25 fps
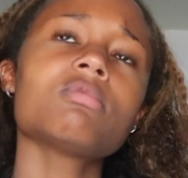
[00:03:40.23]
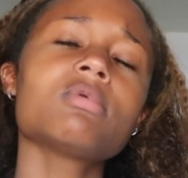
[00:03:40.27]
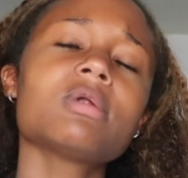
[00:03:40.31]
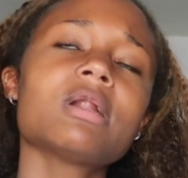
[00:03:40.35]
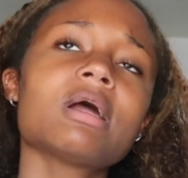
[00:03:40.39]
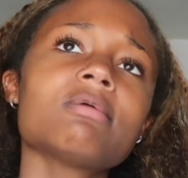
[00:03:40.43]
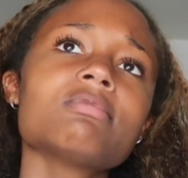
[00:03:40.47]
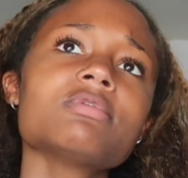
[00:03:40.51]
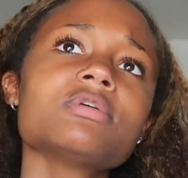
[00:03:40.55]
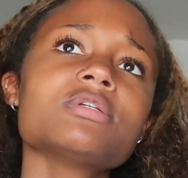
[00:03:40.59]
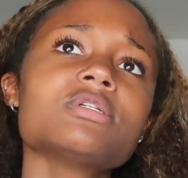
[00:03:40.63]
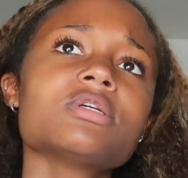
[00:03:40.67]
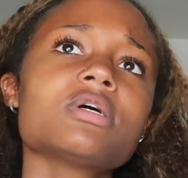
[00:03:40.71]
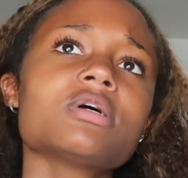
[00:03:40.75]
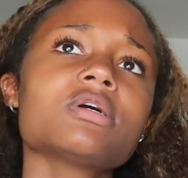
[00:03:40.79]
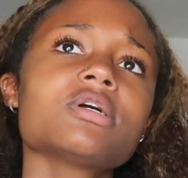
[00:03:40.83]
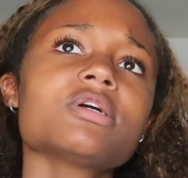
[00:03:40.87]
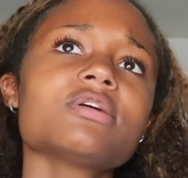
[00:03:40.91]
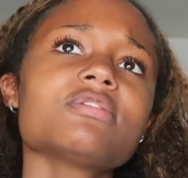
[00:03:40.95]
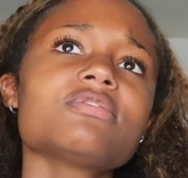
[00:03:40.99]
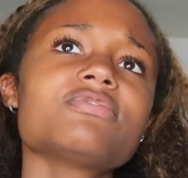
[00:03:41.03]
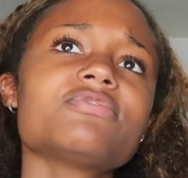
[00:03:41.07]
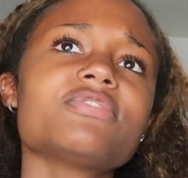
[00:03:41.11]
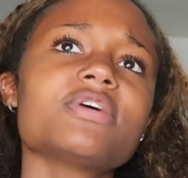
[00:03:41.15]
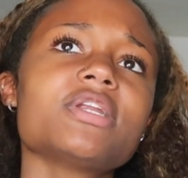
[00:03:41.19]
When I was
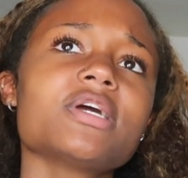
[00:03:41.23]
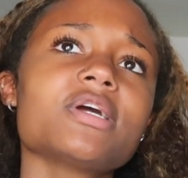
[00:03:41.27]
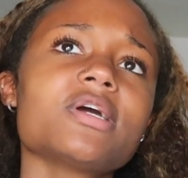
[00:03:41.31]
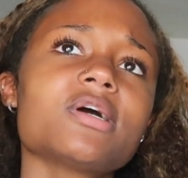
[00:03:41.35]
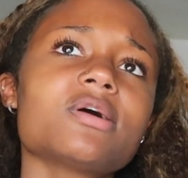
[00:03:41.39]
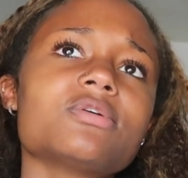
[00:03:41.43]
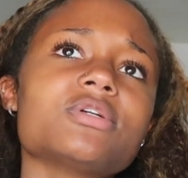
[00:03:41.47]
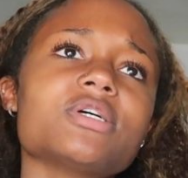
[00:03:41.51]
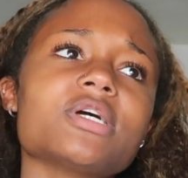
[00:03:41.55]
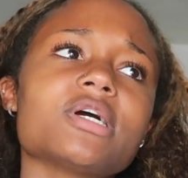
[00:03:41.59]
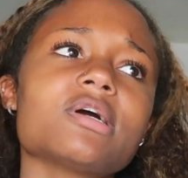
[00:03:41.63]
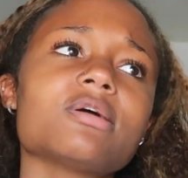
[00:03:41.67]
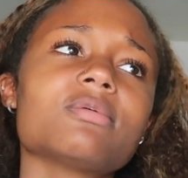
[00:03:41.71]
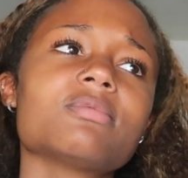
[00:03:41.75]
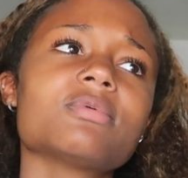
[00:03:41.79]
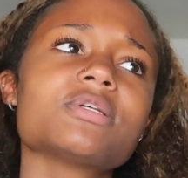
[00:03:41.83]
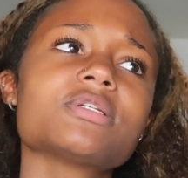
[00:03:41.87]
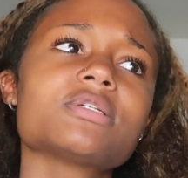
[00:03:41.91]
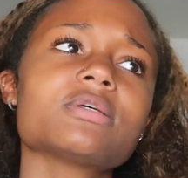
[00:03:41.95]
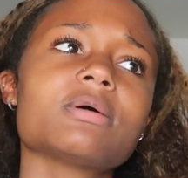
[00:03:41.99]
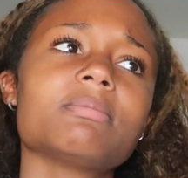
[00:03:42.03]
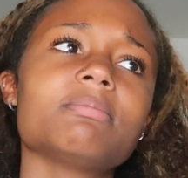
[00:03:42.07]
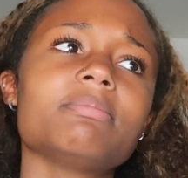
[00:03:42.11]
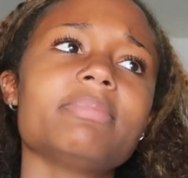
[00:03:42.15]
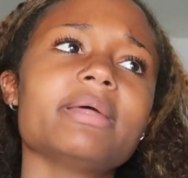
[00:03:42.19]
younger, Finnick Odair
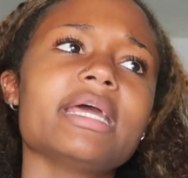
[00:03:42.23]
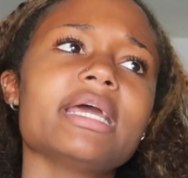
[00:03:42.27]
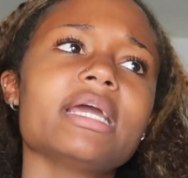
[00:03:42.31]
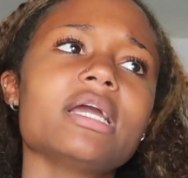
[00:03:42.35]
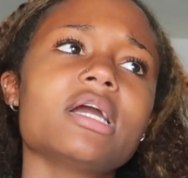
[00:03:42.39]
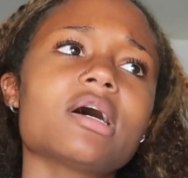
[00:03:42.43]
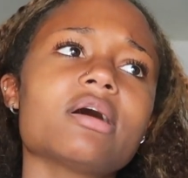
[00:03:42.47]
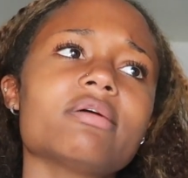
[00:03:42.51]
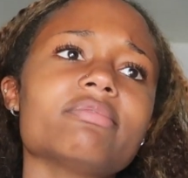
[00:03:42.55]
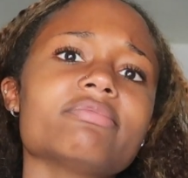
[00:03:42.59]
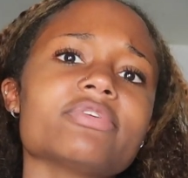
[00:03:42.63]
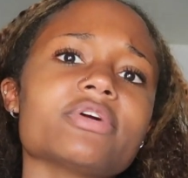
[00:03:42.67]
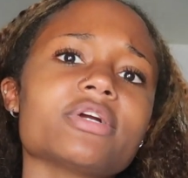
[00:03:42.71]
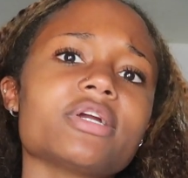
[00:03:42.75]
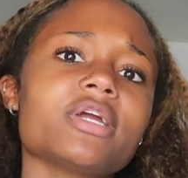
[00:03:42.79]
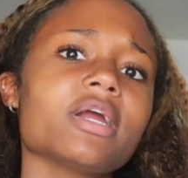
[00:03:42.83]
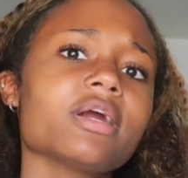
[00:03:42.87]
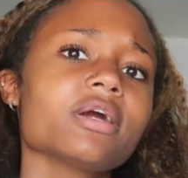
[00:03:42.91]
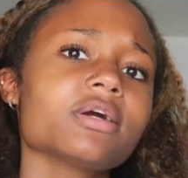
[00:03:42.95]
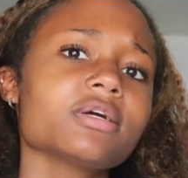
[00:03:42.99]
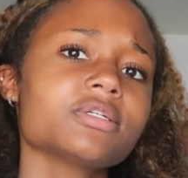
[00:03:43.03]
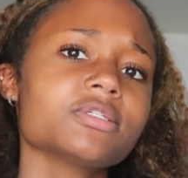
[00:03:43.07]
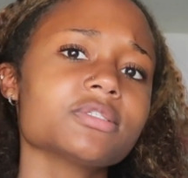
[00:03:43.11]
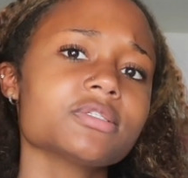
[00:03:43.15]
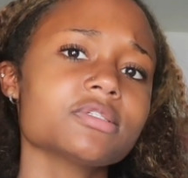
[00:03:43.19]
was a big comfort
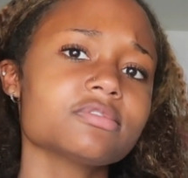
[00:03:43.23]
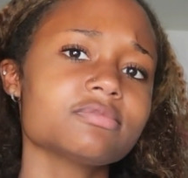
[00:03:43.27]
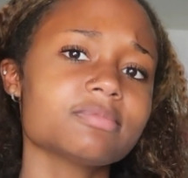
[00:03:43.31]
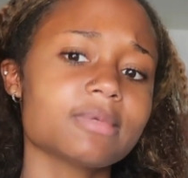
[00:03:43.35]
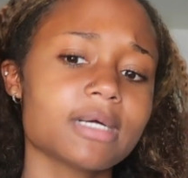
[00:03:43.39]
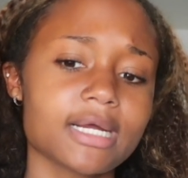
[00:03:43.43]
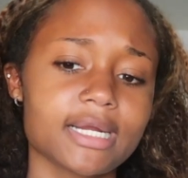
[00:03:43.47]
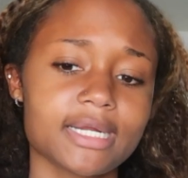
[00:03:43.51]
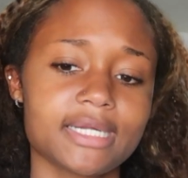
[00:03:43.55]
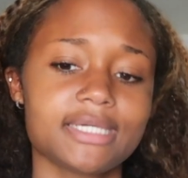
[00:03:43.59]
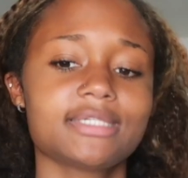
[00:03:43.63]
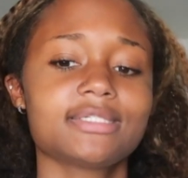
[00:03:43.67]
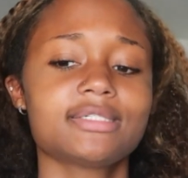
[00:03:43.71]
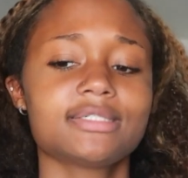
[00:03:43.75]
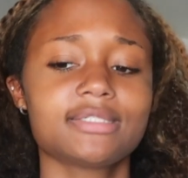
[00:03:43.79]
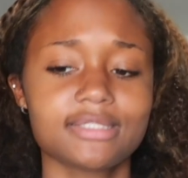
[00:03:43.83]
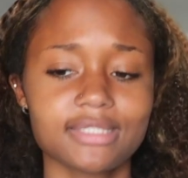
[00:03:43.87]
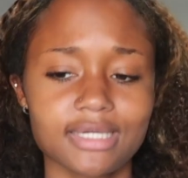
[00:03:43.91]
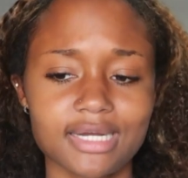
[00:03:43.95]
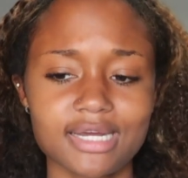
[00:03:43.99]
character of mine.